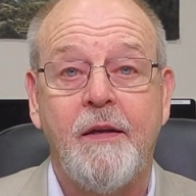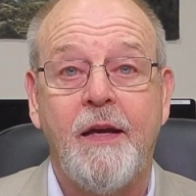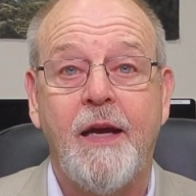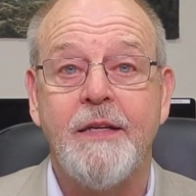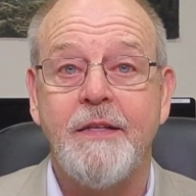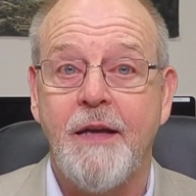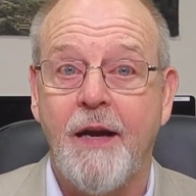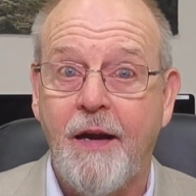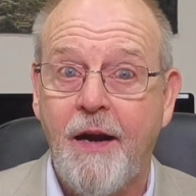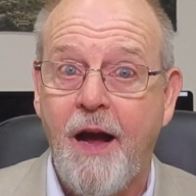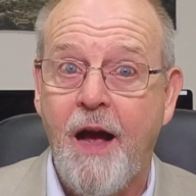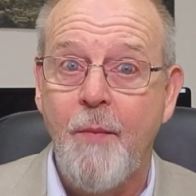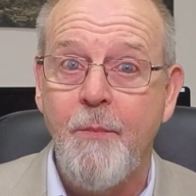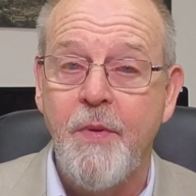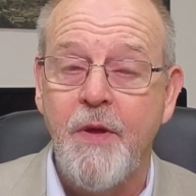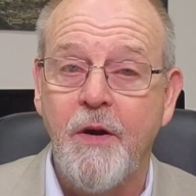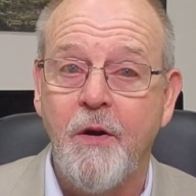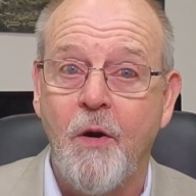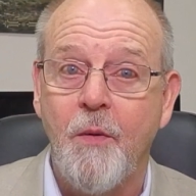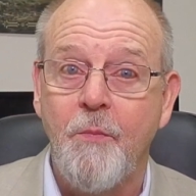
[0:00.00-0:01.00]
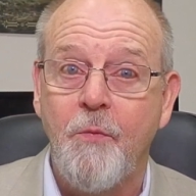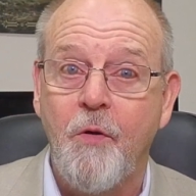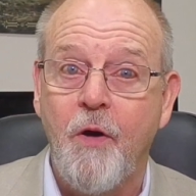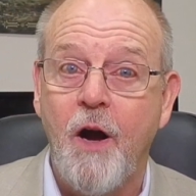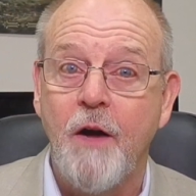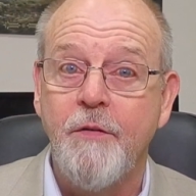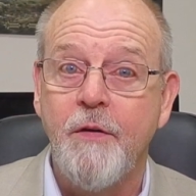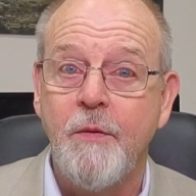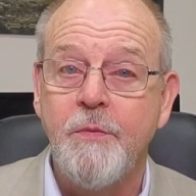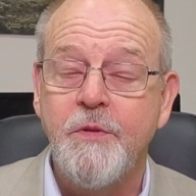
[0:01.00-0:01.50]
as I comment on
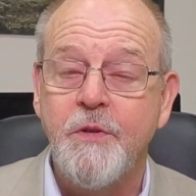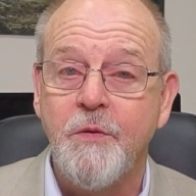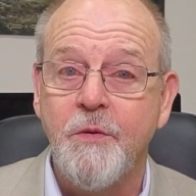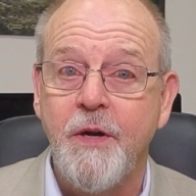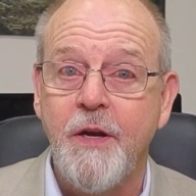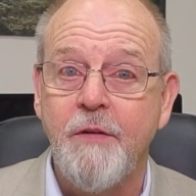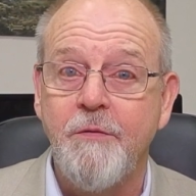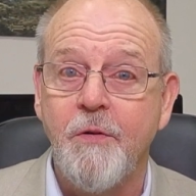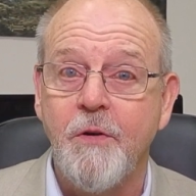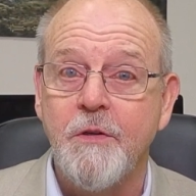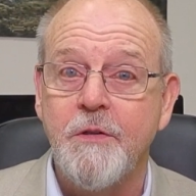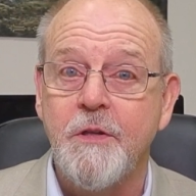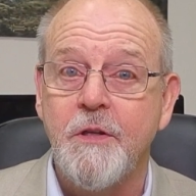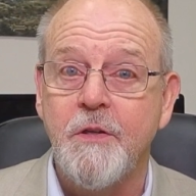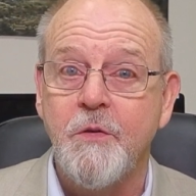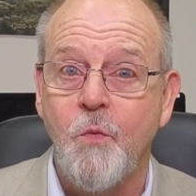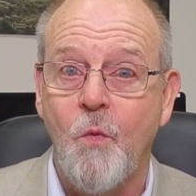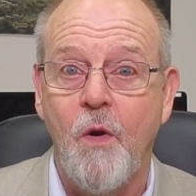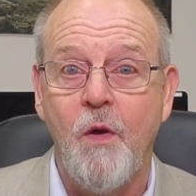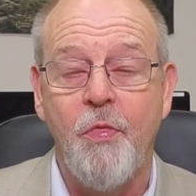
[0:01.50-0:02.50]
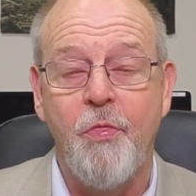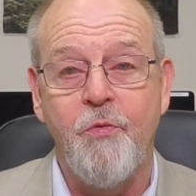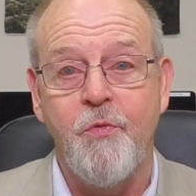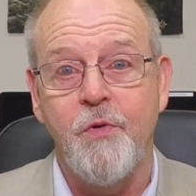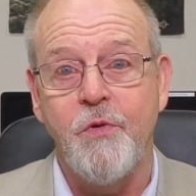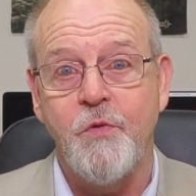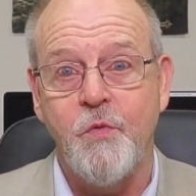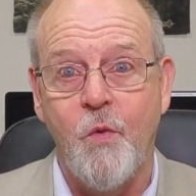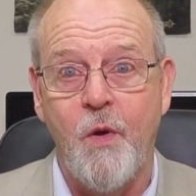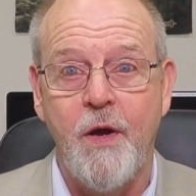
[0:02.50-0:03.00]
Proverbs 3, verses 1
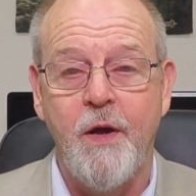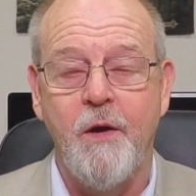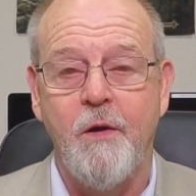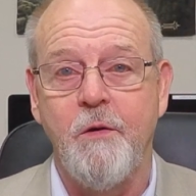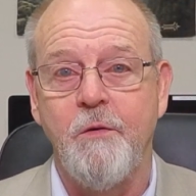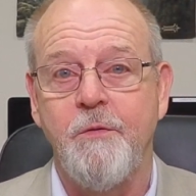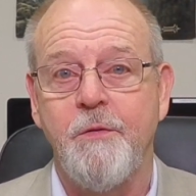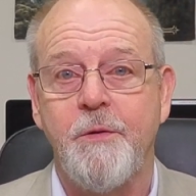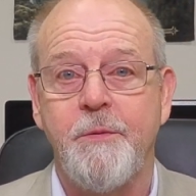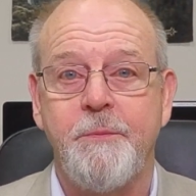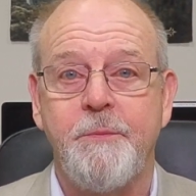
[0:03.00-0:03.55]
through 12.